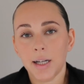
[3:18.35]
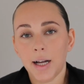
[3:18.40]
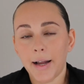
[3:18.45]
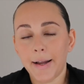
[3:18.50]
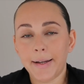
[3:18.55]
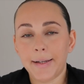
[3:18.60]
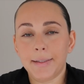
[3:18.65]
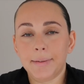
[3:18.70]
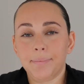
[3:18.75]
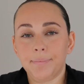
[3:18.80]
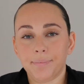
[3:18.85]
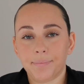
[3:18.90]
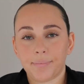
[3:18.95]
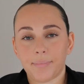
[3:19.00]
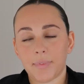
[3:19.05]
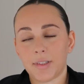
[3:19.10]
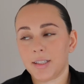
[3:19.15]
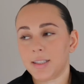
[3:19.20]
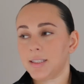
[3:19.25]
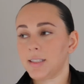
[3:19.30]
Um,
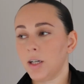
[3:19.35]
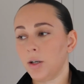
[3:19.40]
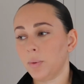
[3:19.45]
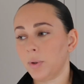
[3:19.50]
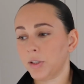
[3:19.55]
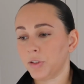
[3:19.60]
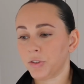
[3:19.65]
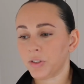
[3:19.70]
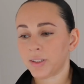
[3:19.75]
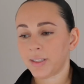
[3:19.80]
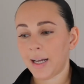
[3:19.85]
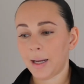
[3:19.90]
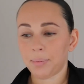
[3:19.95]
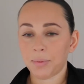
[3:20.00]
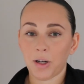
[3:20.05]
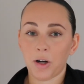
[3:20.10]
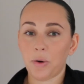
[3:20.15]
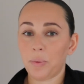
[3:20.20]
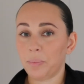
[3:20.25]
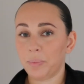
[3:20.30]
so I just
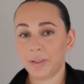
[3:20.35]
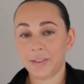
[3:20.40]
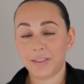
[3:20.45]
kept going